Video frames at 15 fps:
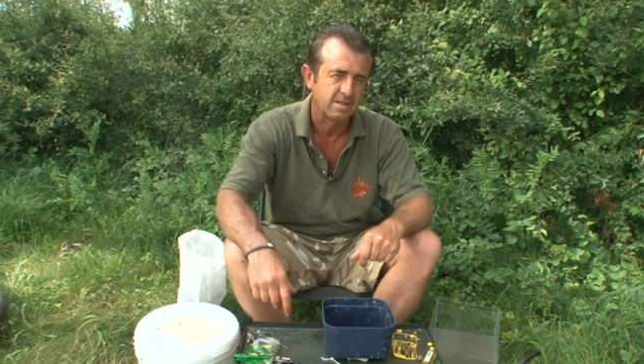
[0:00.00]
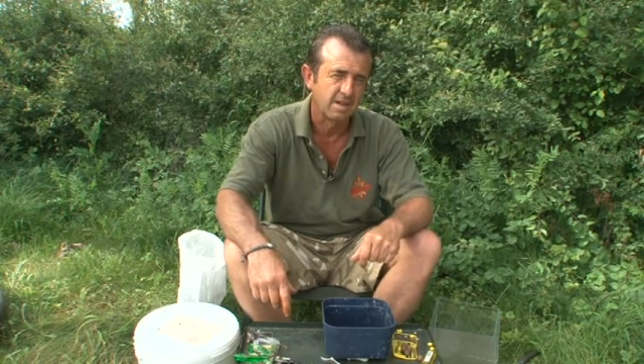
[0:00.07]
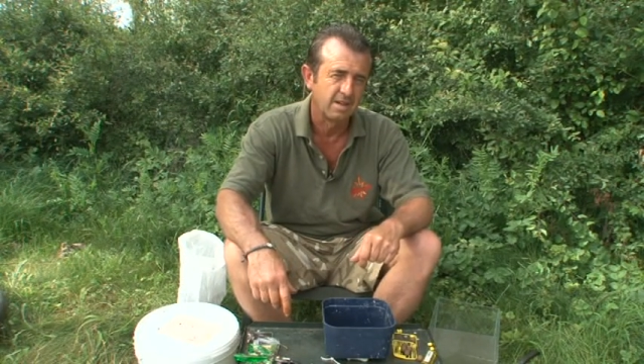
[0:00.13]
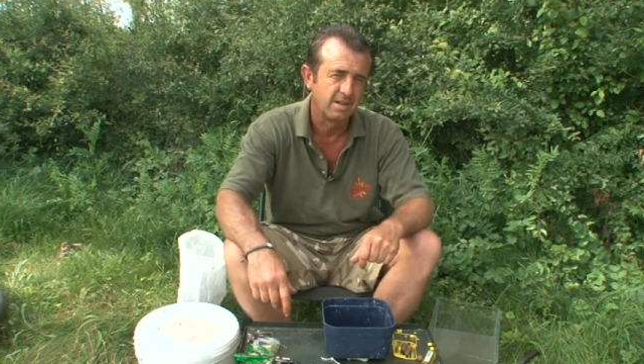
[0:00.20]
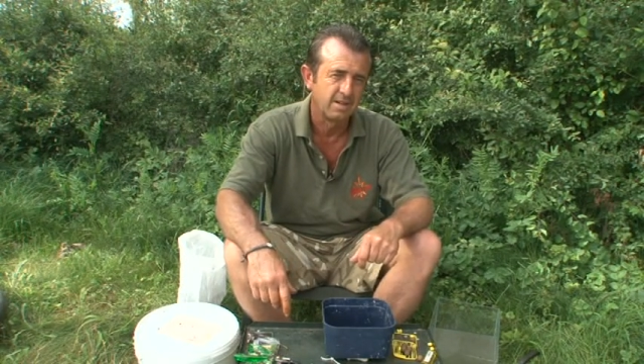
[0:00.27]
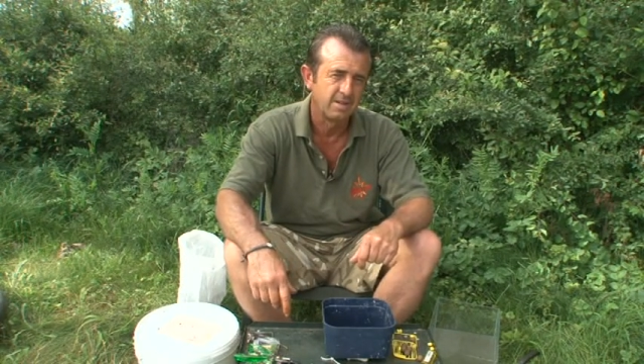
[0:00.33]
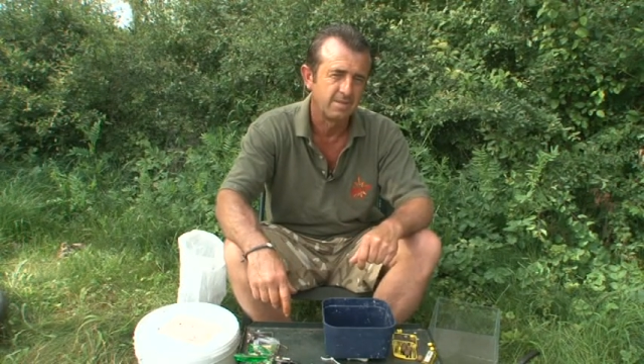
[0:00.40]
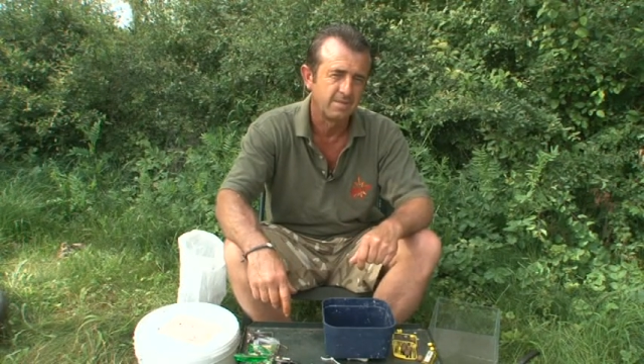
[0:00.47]

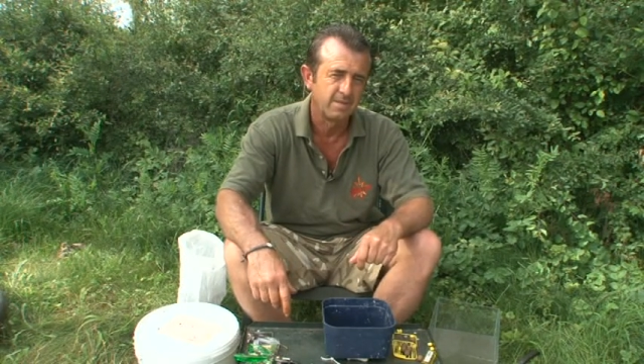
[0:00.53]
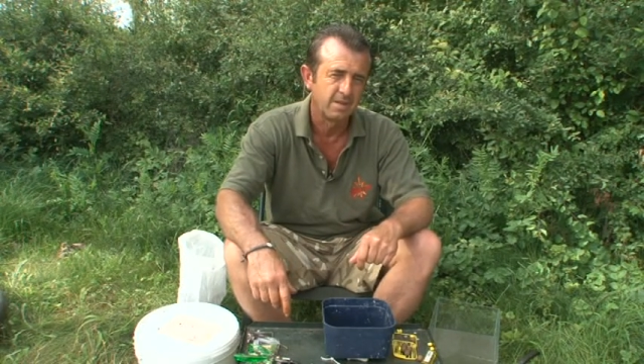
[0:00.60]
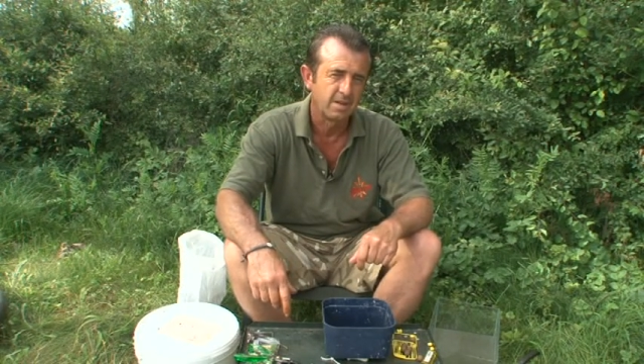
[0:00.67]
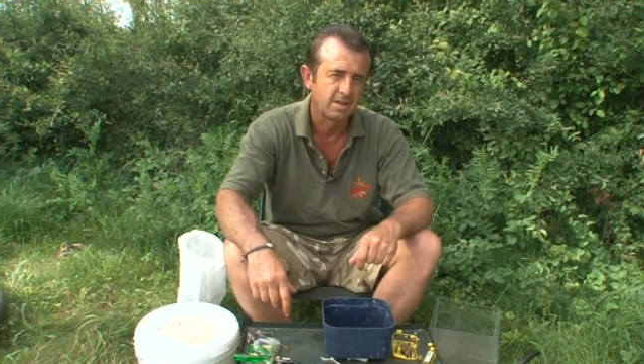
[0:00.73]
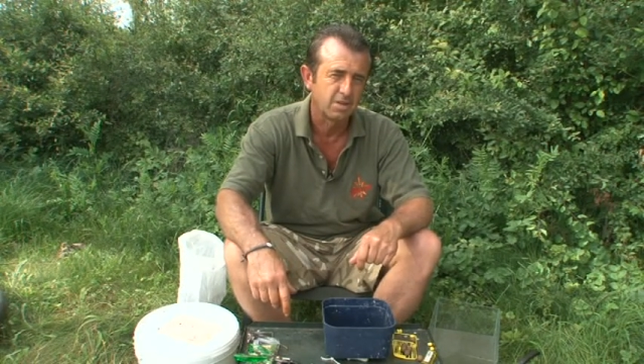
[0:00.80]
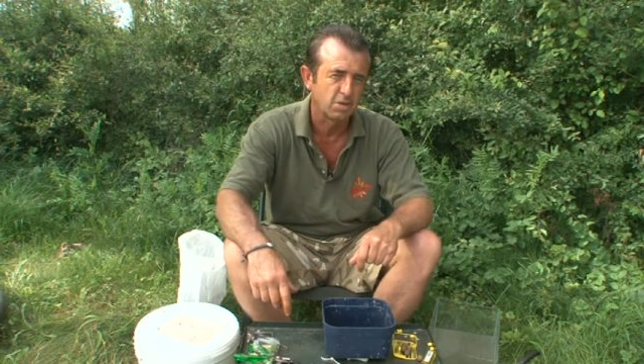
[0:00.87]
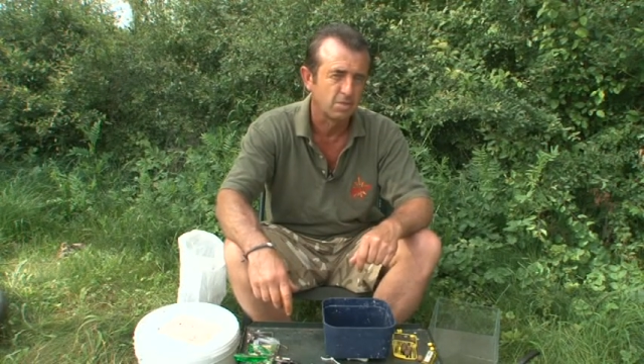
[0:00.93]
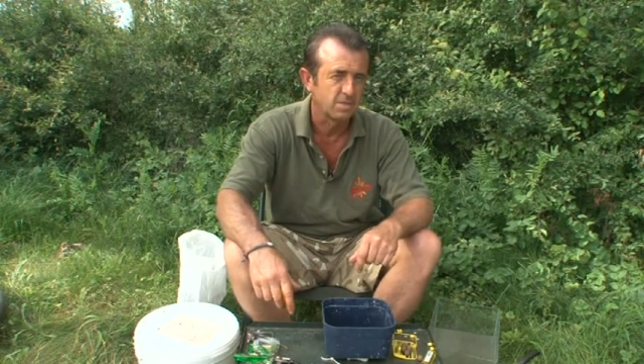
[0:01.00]
are
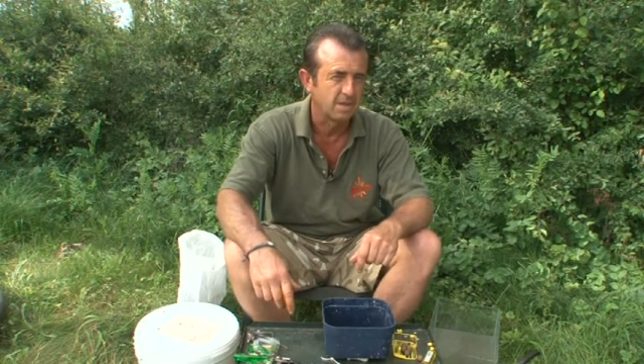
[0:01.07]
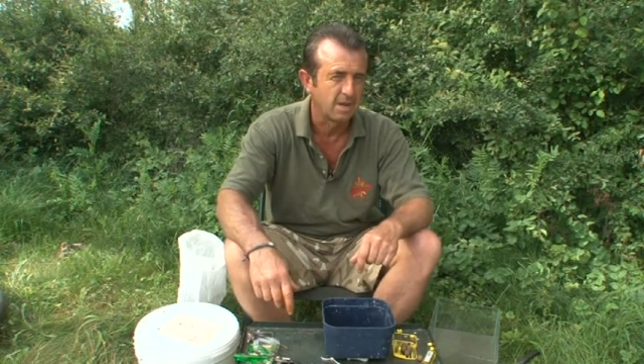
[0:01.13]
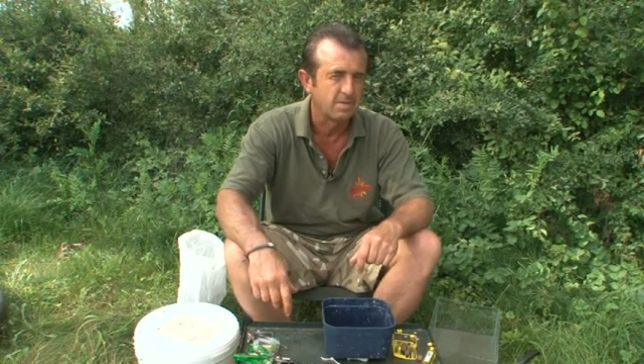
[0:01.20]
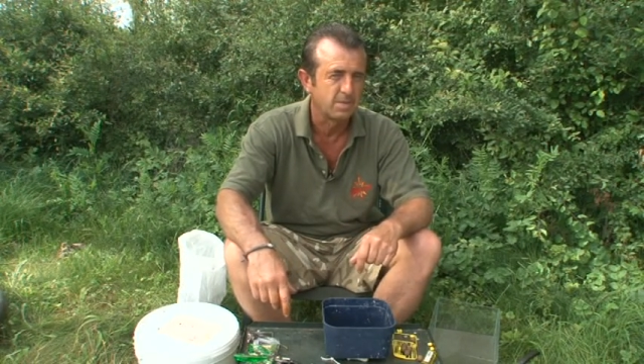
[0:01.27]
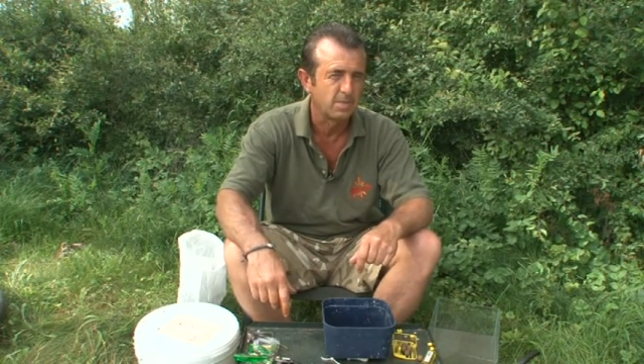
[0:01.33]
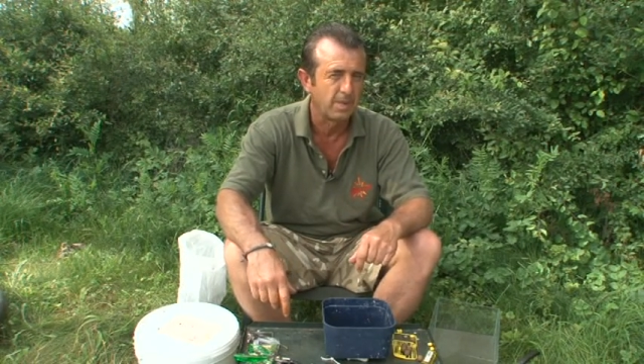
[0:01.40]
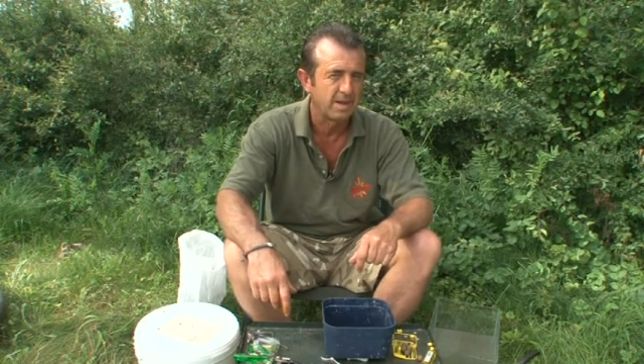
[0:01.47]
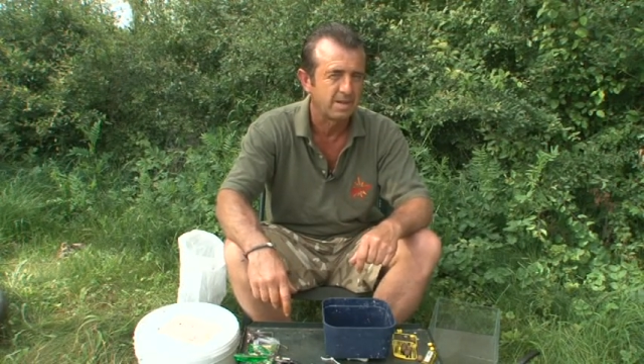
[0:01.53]

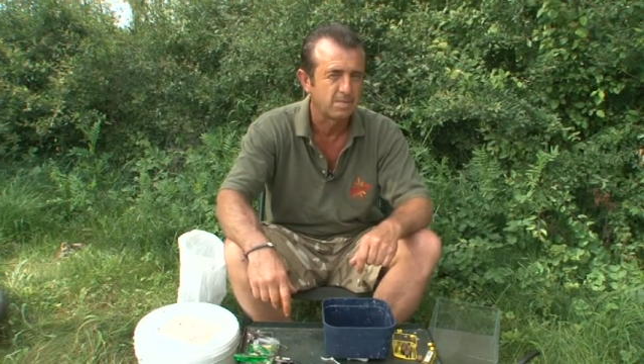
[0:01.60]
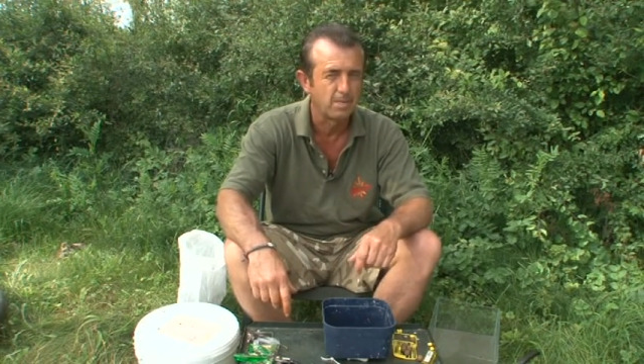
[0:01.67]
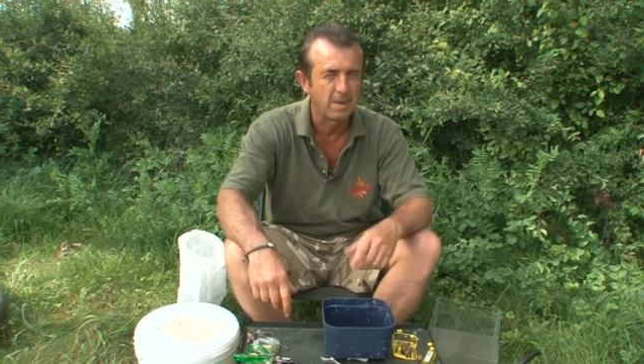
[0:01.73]
sometimes best.